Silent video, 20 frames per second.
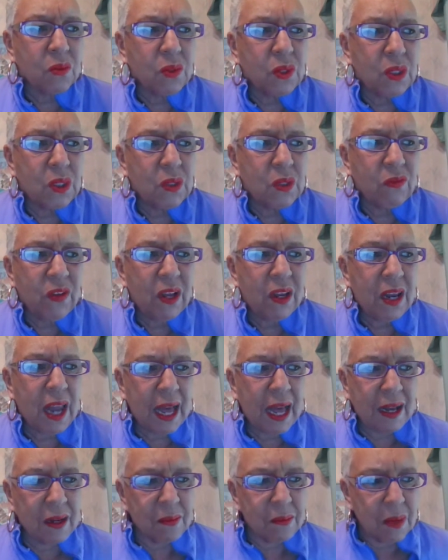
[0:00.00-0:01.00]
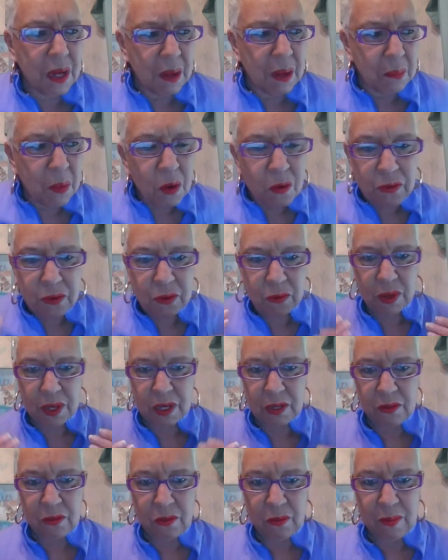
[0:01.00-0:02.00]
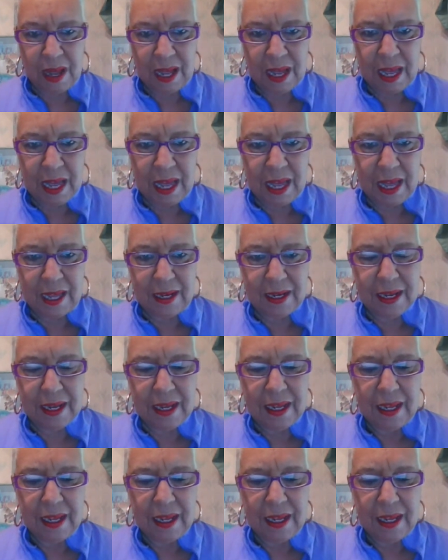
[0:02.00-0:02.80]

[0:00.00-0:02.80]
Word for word: it felt like a, a movie running through my head.